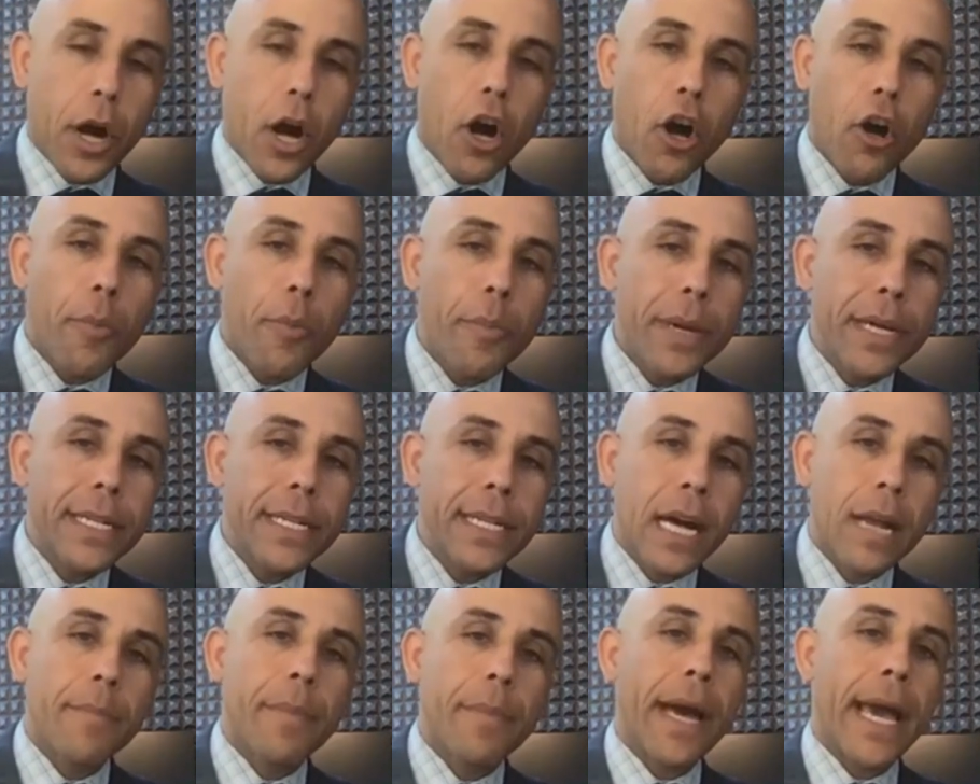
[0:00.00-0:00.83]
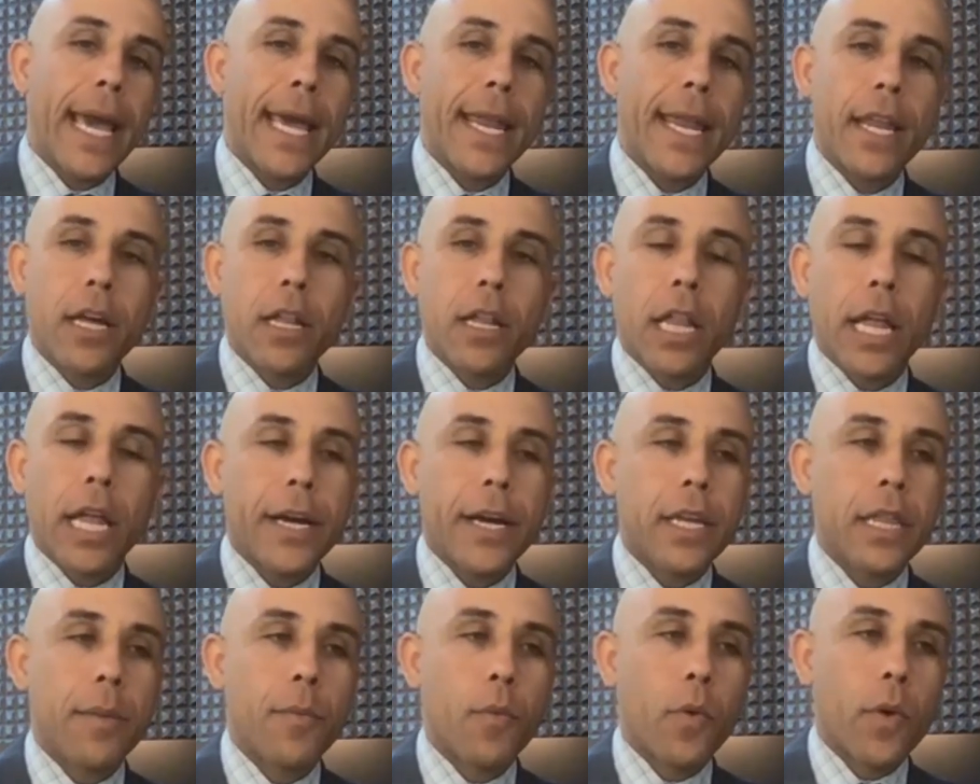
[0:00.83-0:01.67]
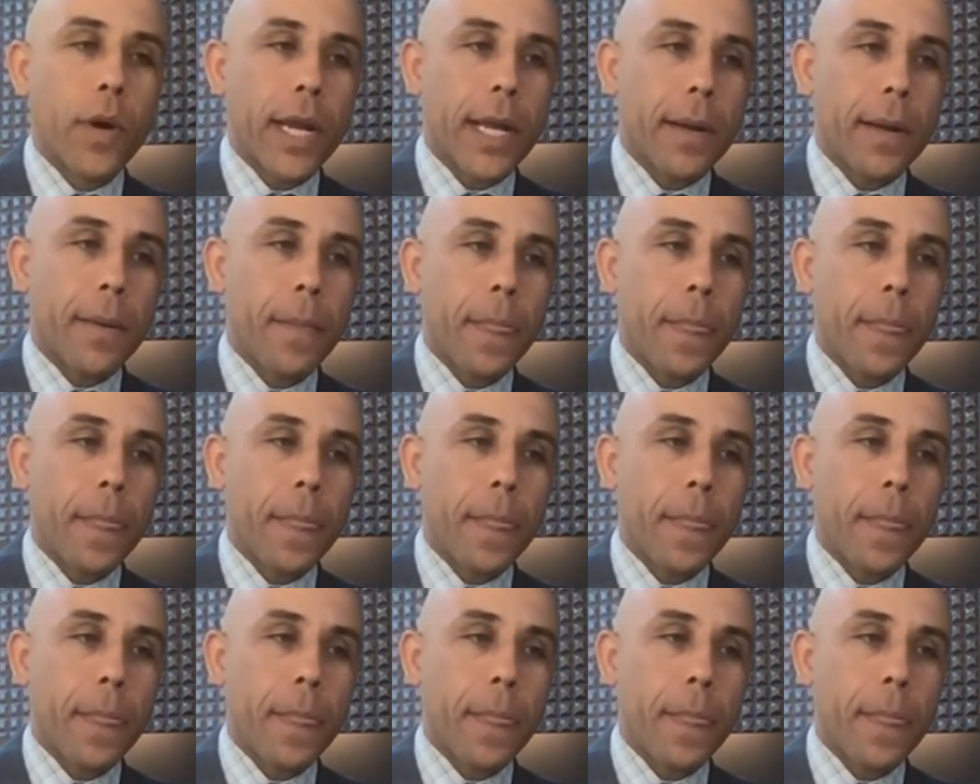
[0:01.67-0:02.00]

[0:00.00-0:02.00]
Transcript: all be done by 8 o'clock in the morning.